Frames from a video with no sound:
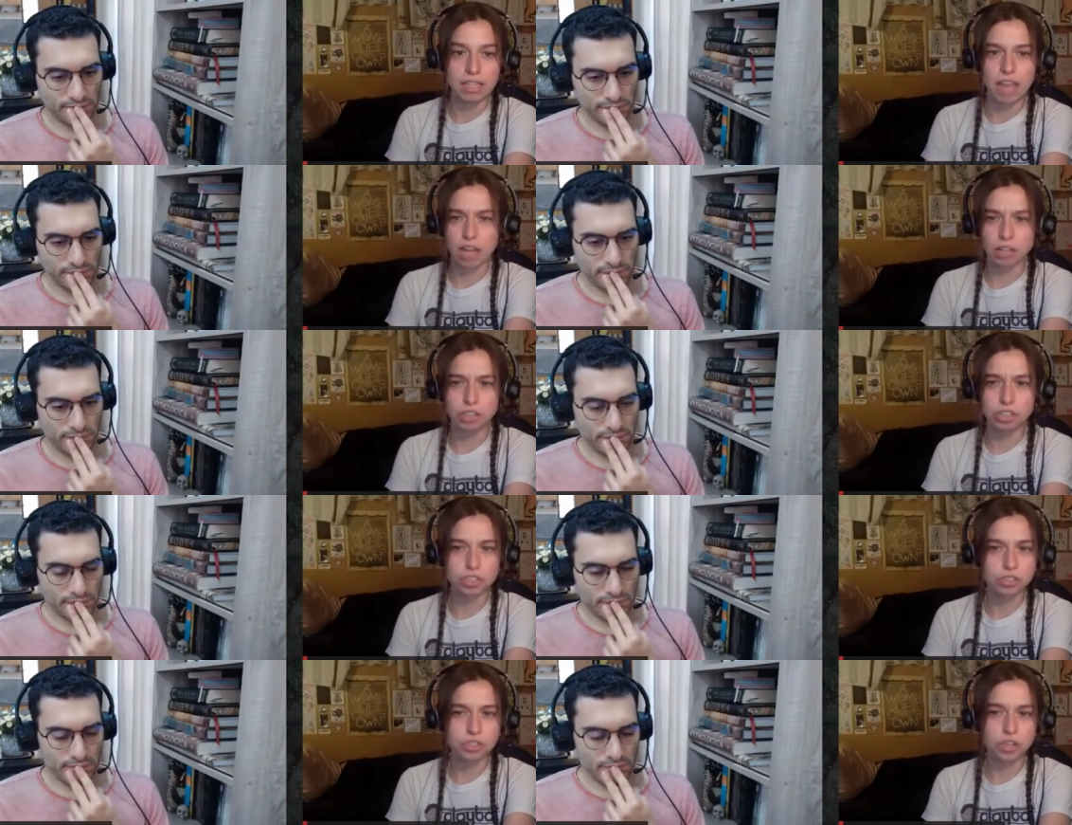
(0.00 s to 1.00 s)
Speaker 1: Yeah,
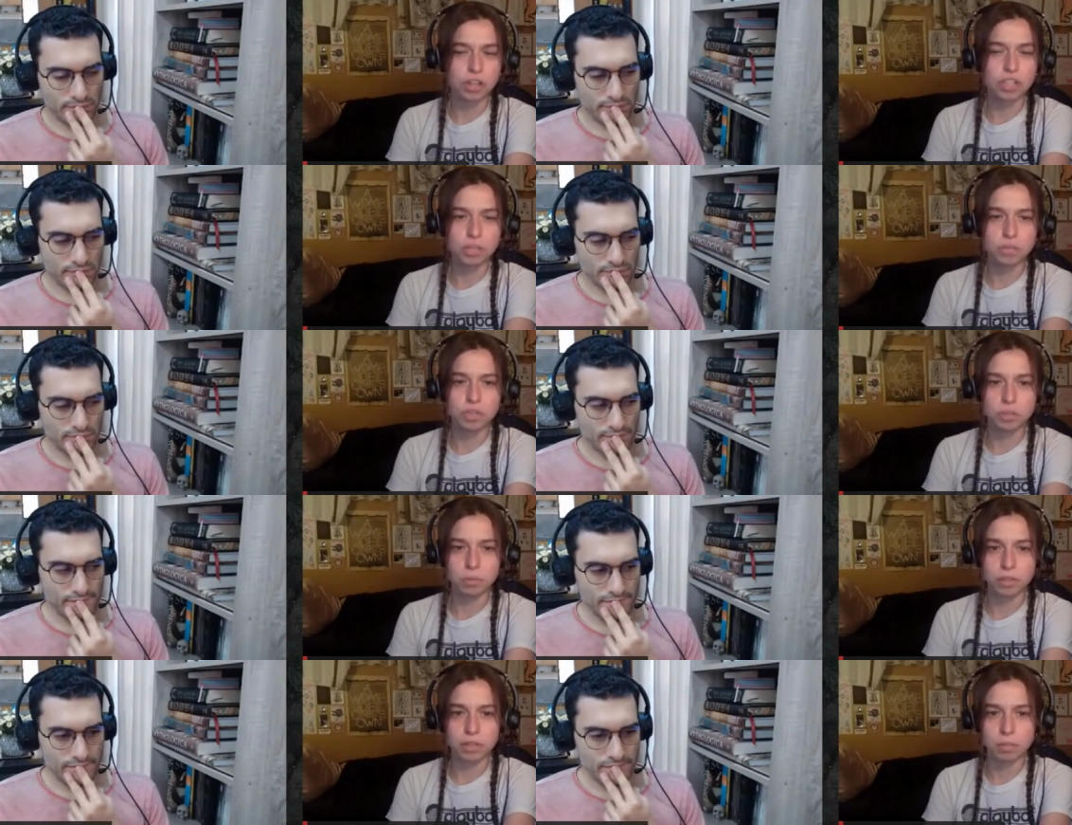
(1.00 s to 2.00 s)
just on YouTube,
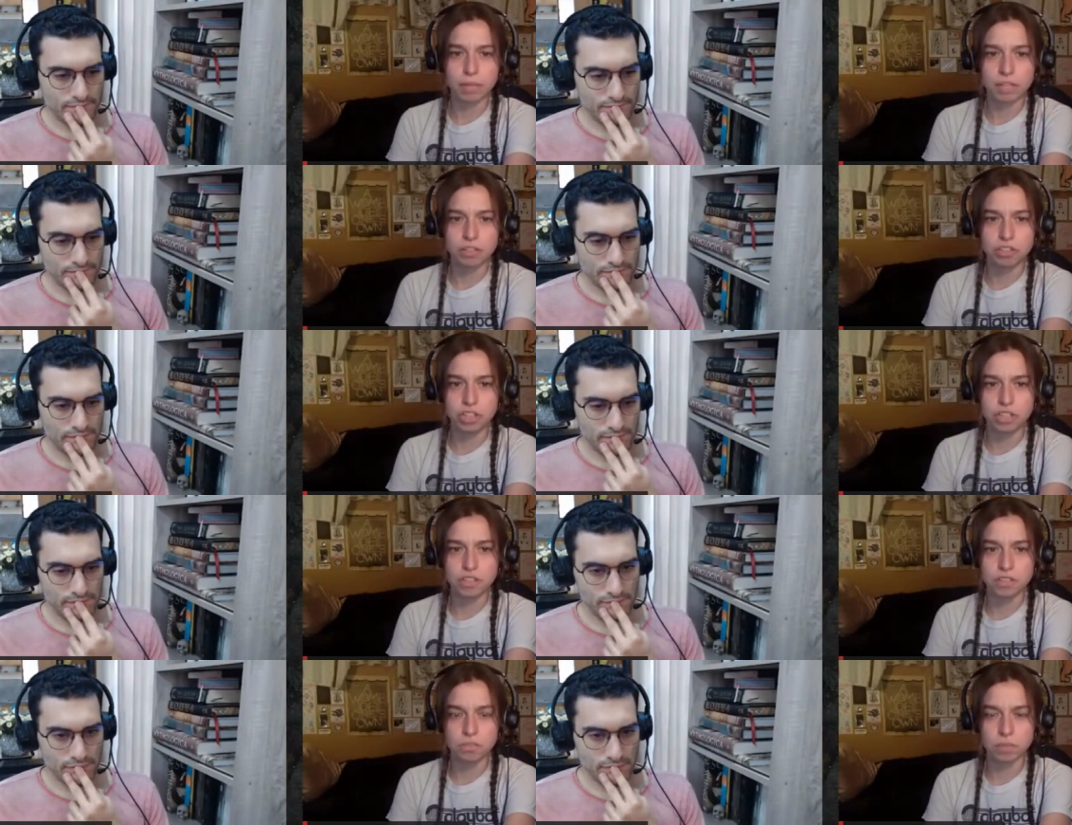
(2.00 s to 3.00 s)
look up like
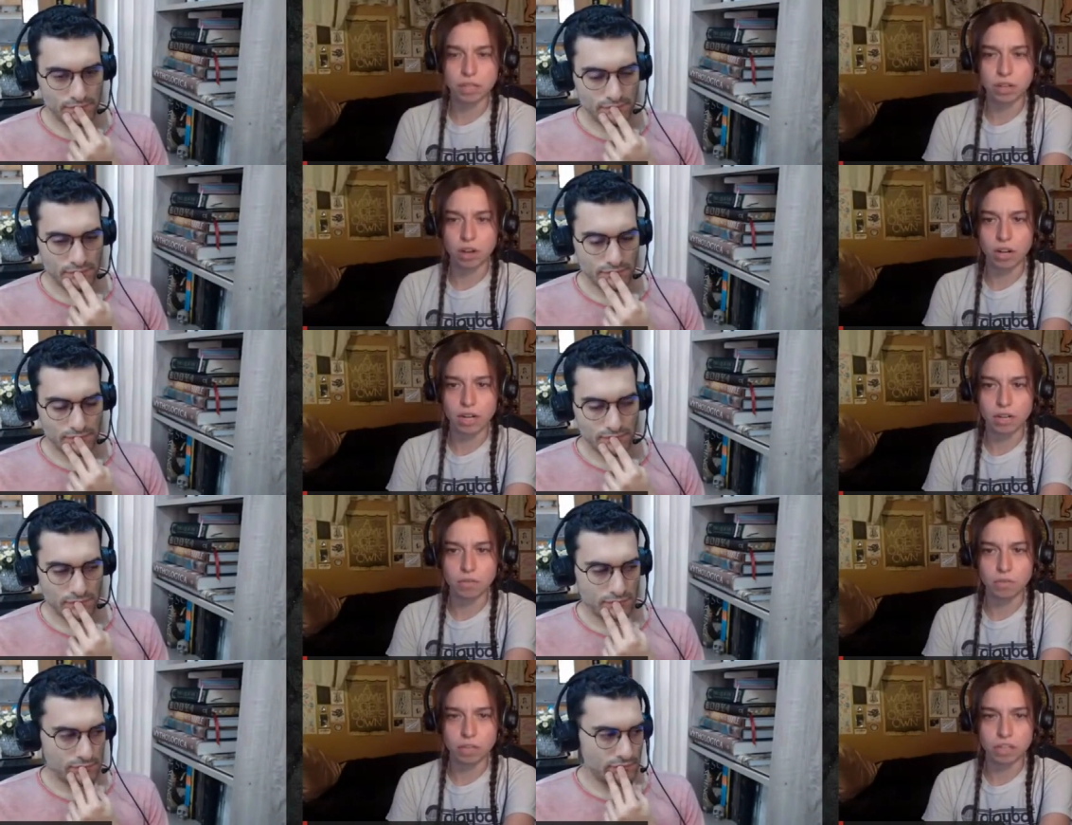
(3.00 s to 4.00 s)
Jesus
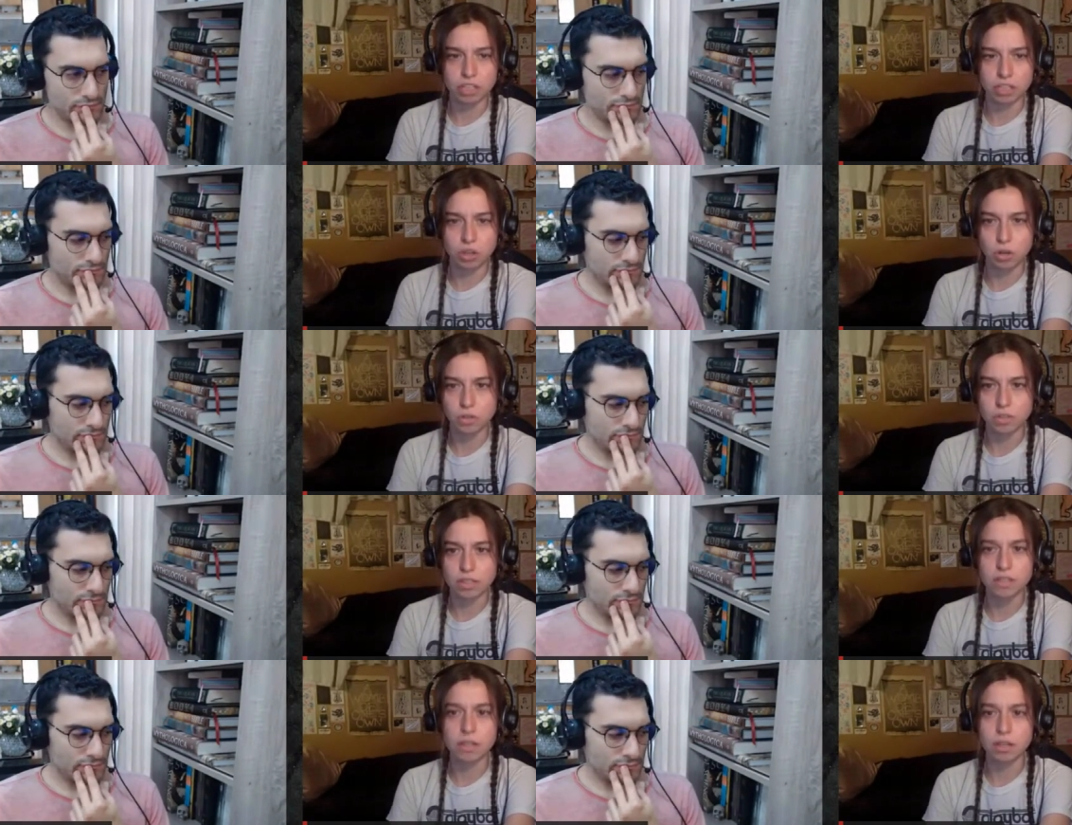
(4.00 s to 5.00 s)
reincarnated Russian cult.
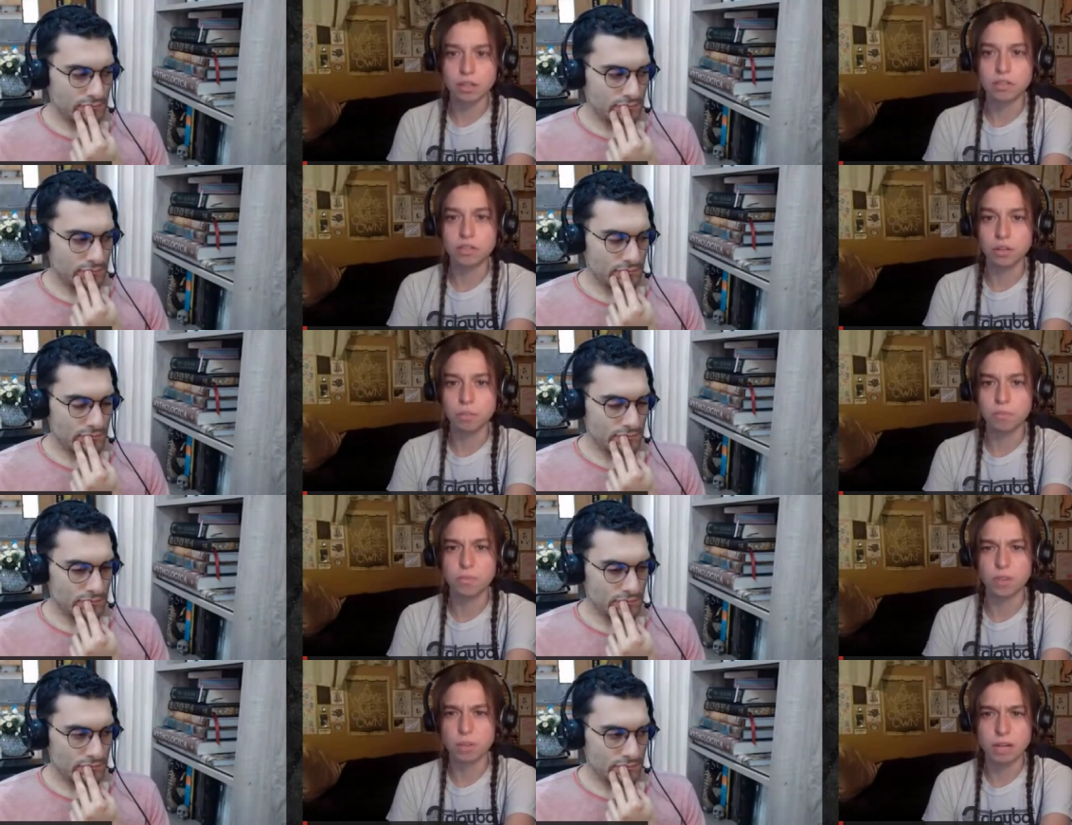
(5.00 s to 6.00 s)
It's a little
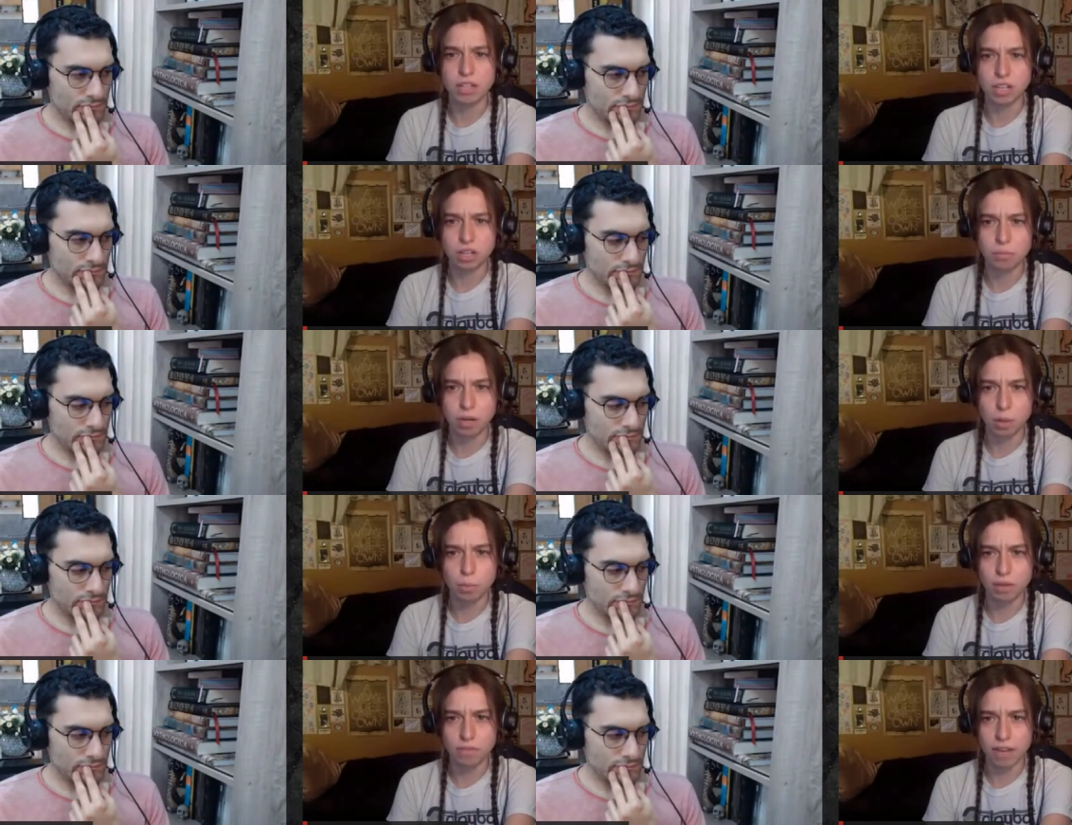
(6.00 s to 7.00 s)
30-minute documentary
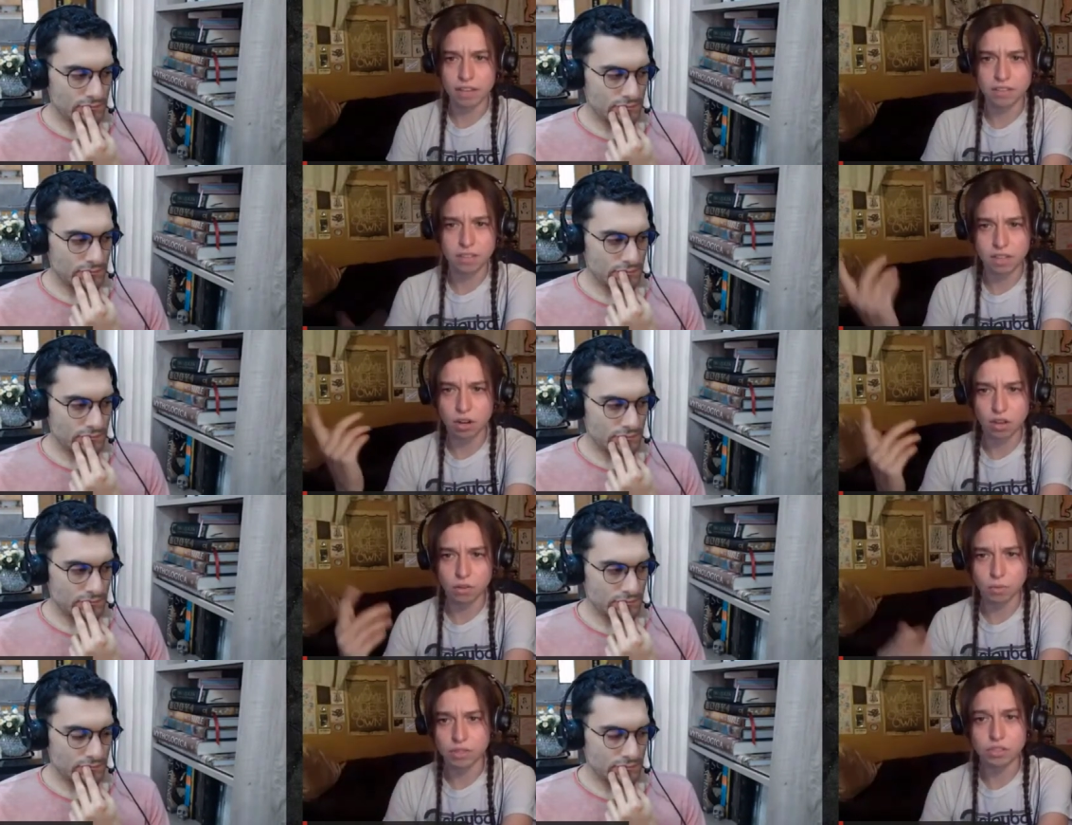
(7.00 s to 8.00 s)
by Vice, and there are
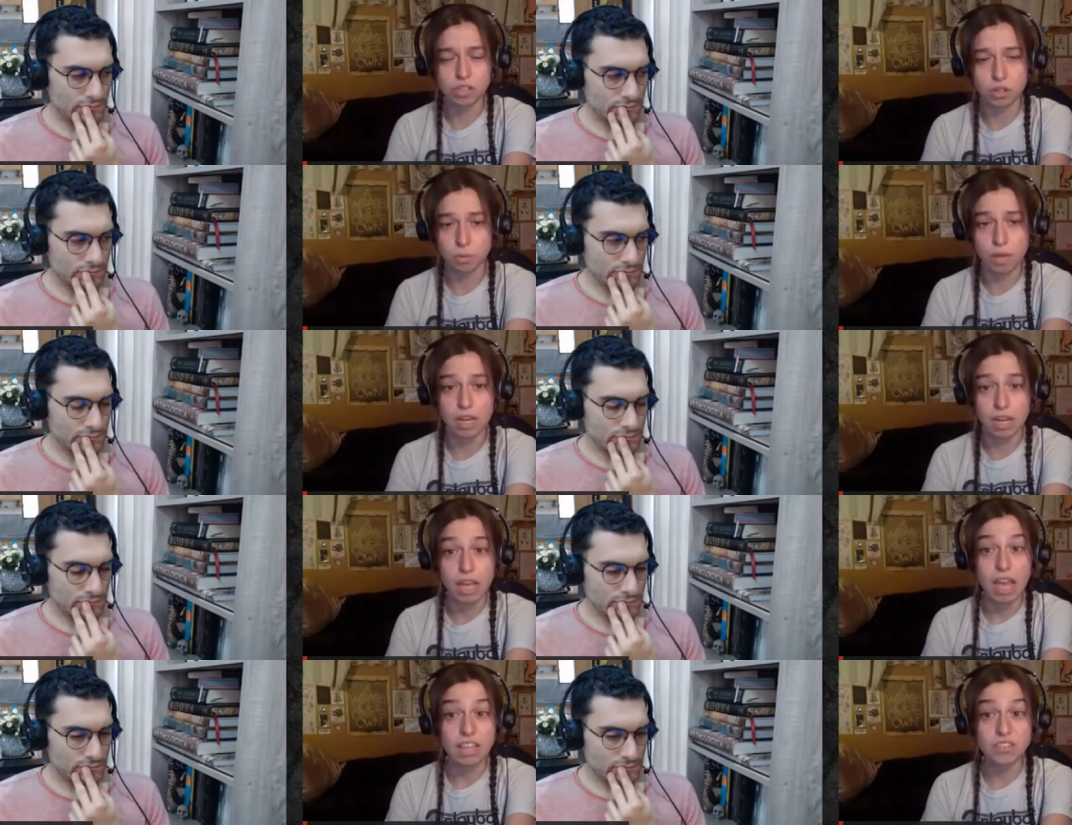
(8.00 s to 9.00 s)
other ones too. And
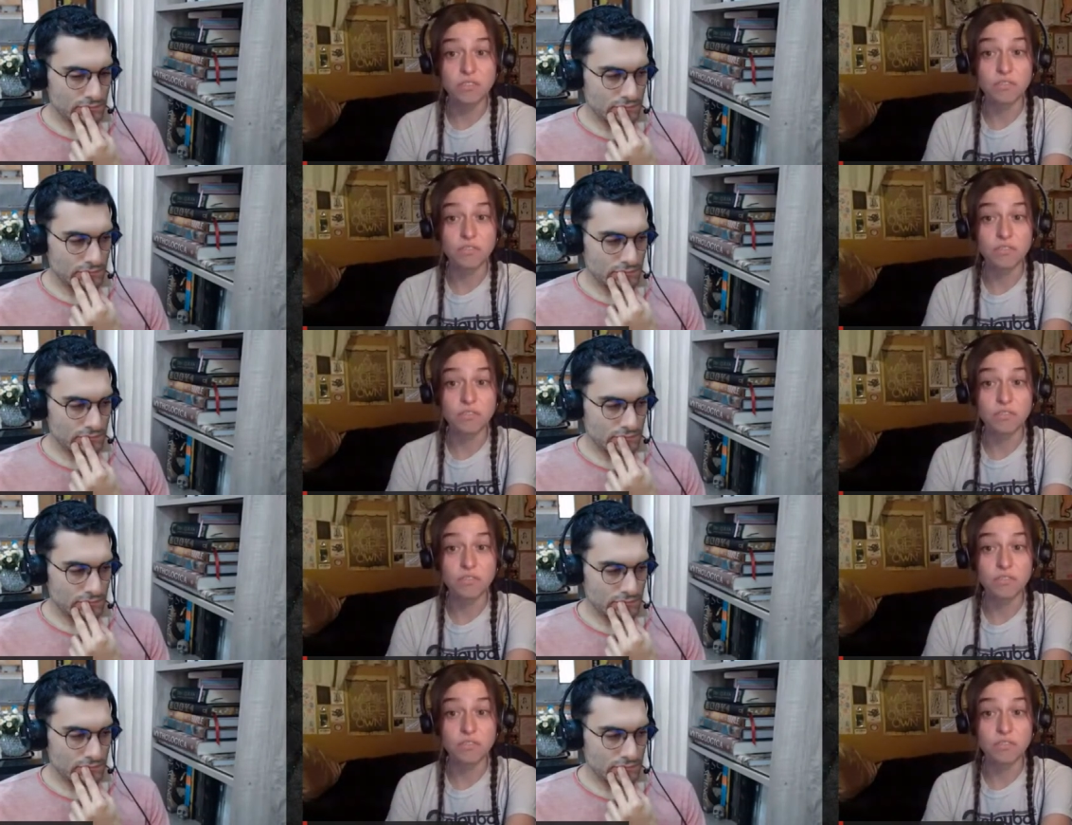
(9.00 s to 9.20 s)
it's